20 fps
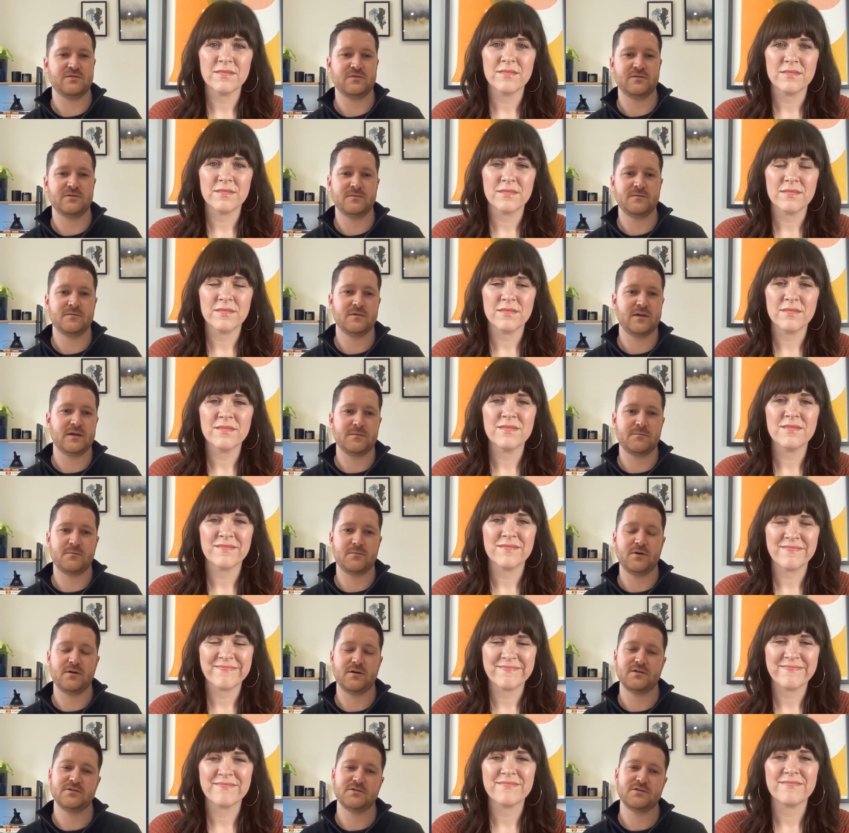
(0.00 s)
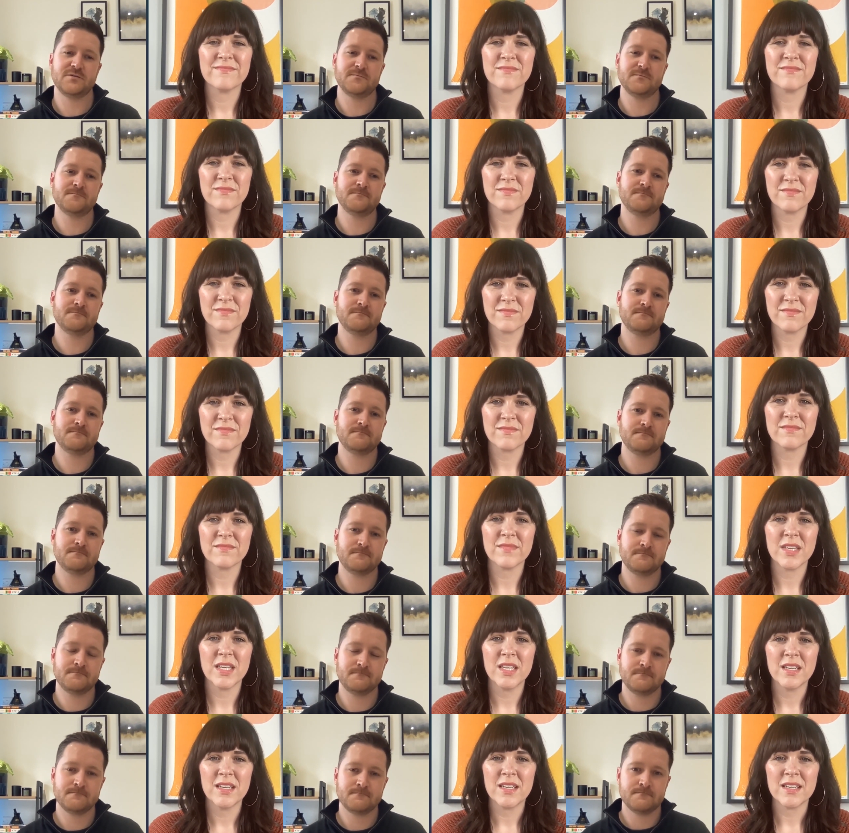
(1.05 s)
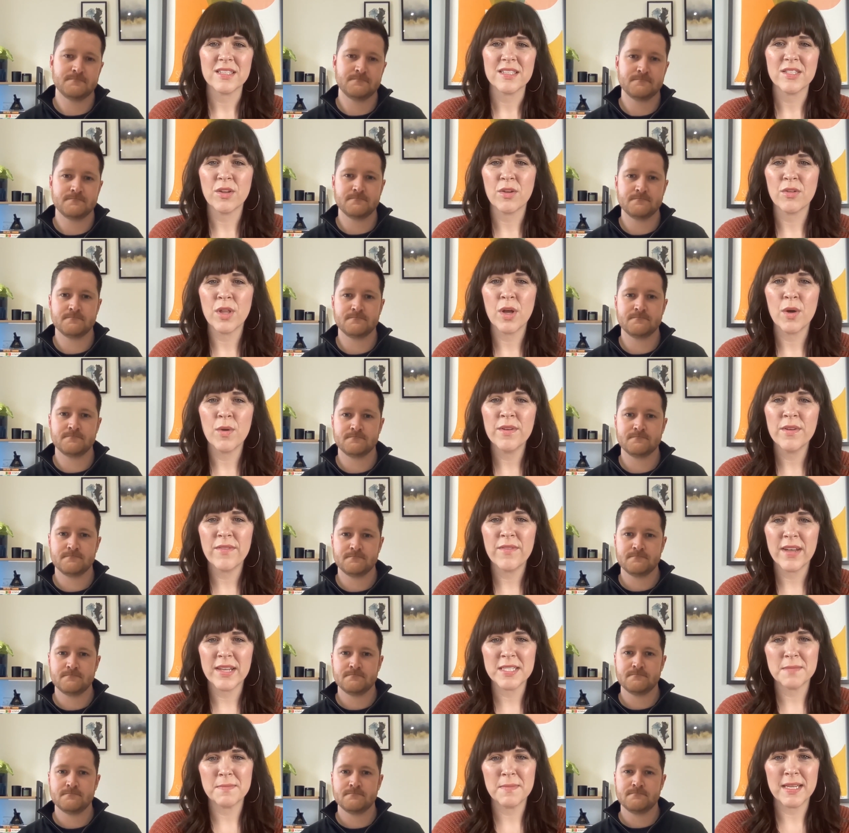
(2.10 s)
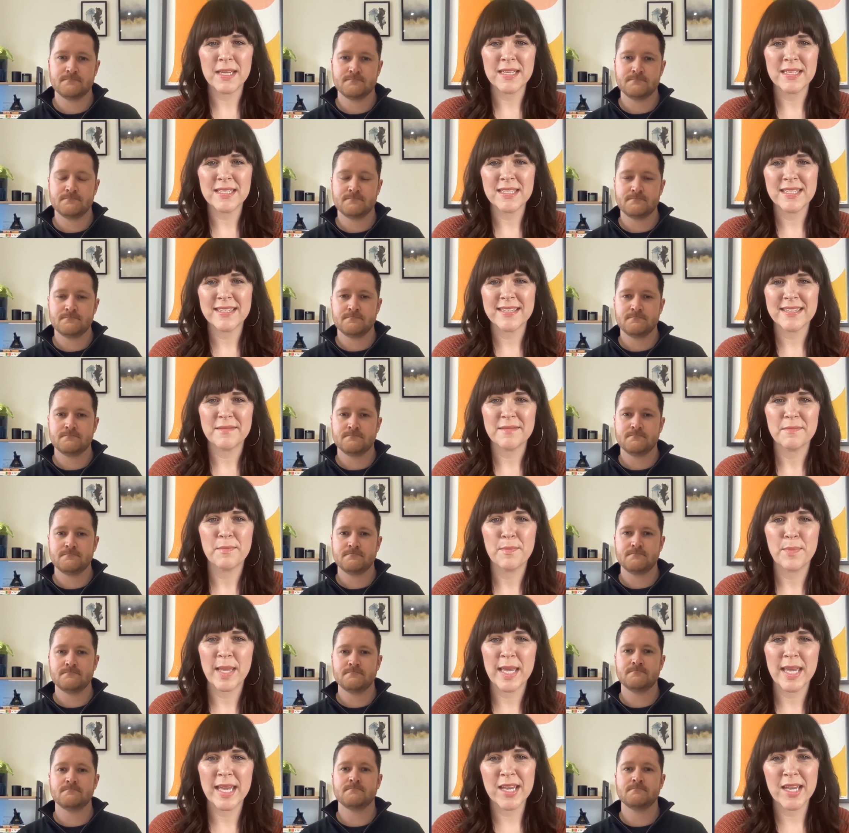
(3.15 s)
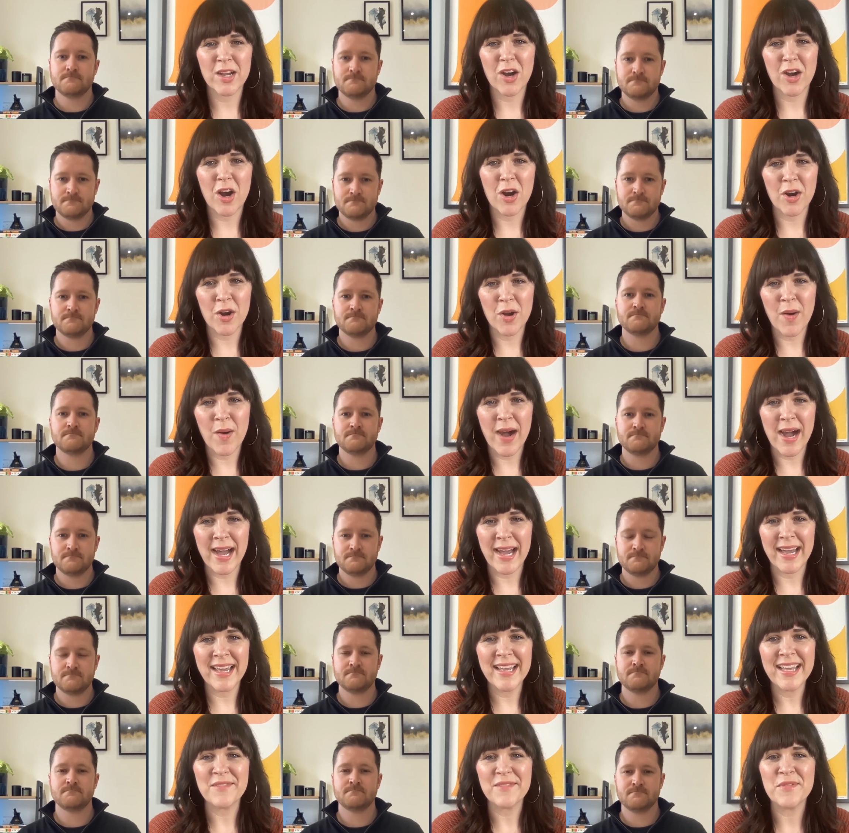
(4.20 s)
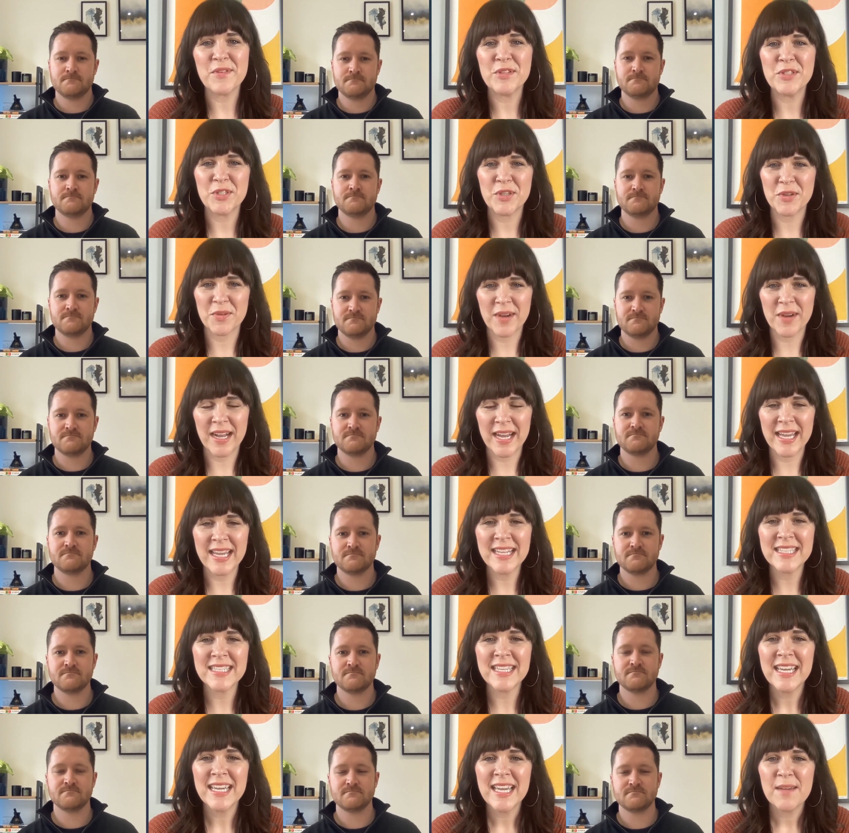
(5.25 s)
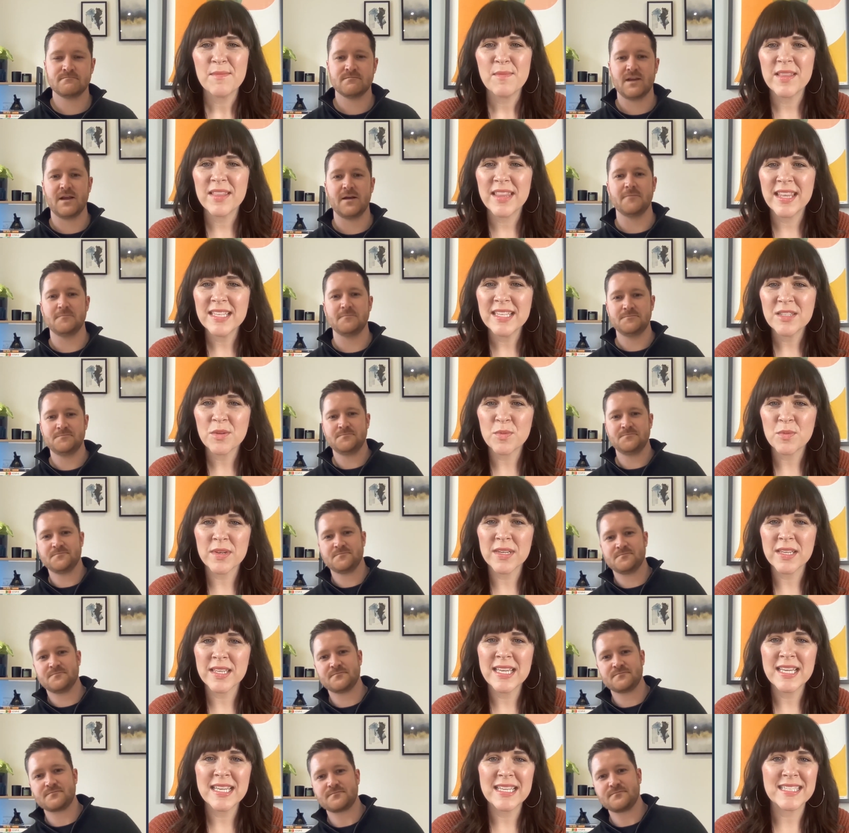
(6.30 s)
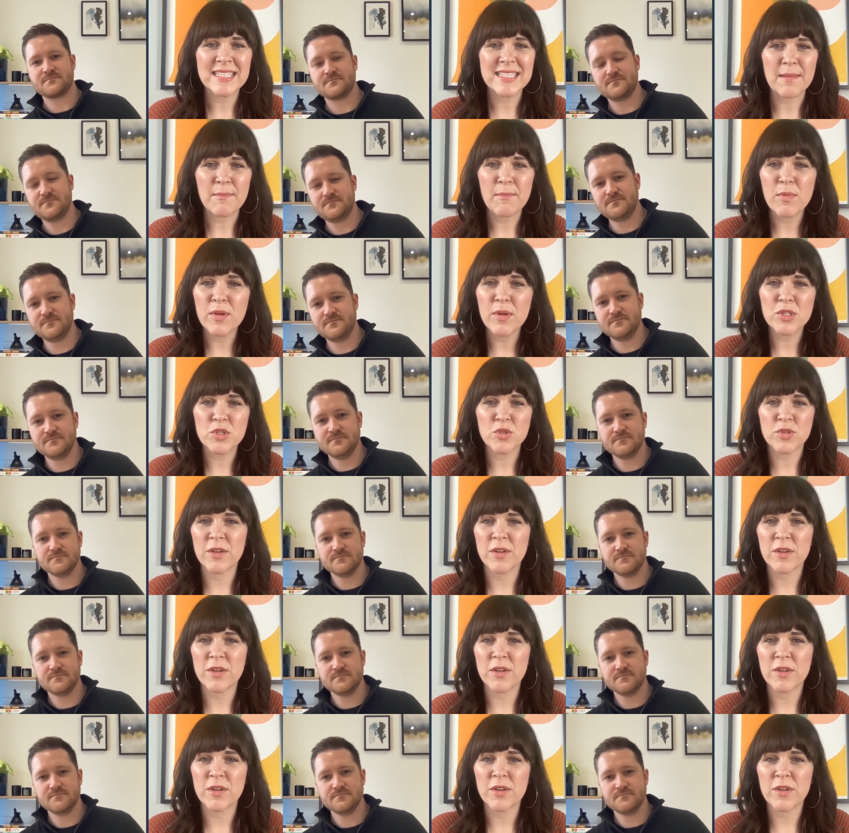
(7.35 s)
Speaker 1: or um, polished.
Speaker 2: So low investment, big ROI if you do it right. But yeah. these are really simple and